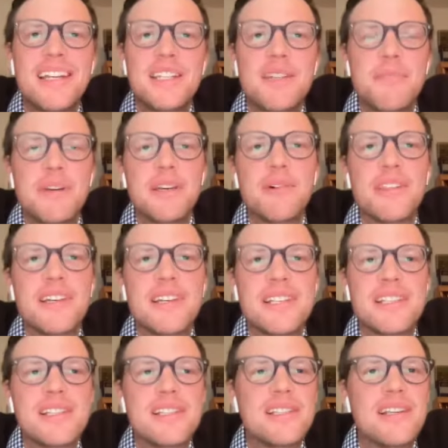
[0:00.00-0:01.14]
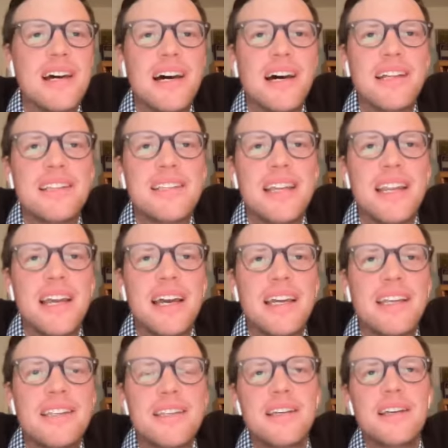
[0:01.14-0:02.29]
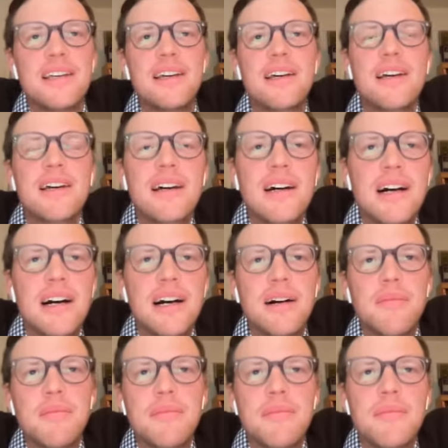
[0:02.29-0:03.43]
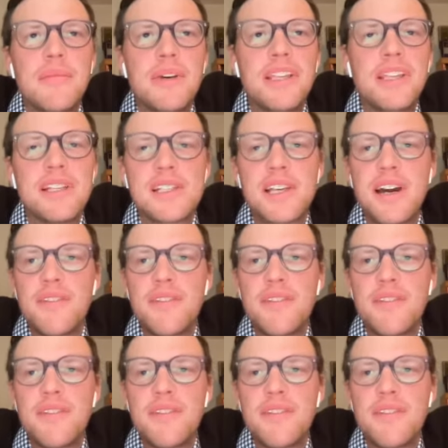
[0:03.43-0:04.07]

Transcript: and to be with us tonight in this